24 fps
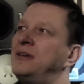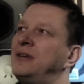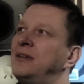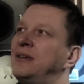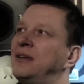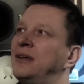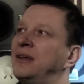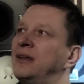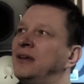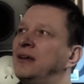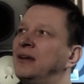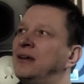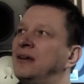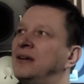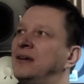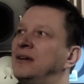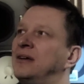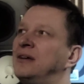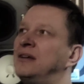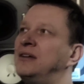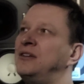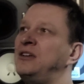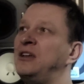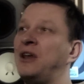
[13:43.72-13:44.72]

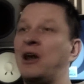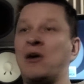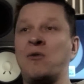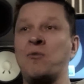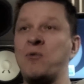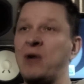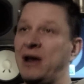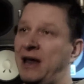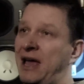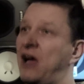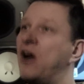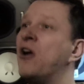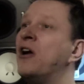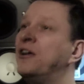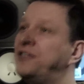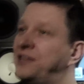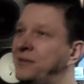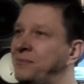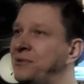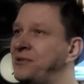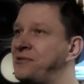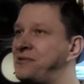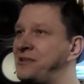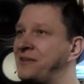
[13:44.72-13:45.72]
you know, when I heard
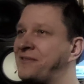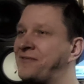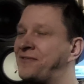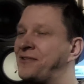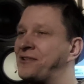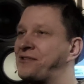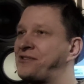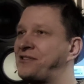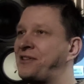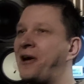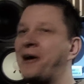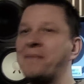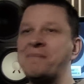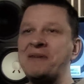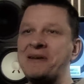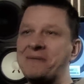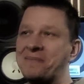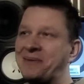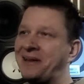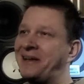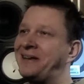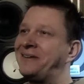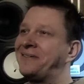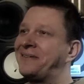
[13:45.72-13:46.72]
the music for a start
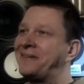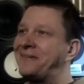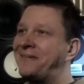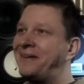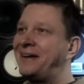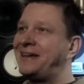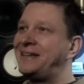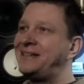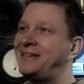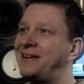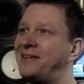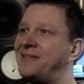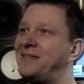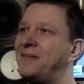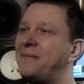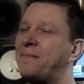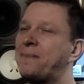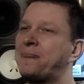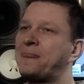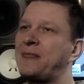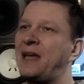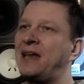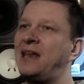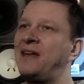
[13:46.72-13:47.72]
being played on the radio,
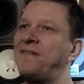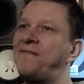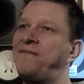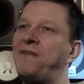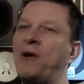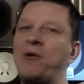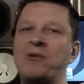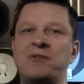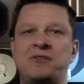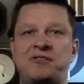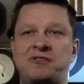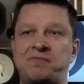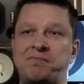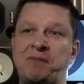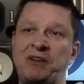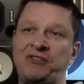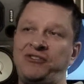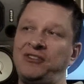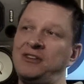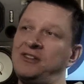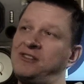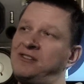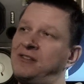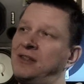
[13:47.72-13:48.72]
and I felt,
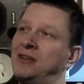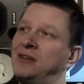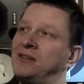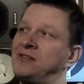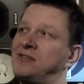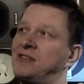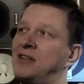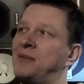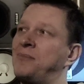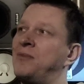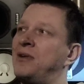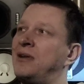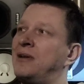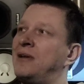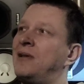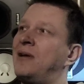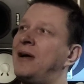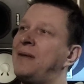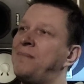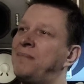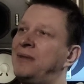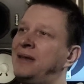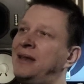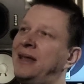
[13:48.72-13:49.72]
especially seeing someone
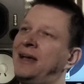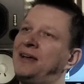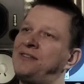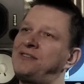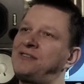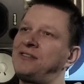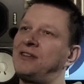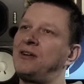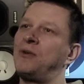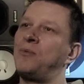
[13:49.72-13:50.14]
like Manasseh,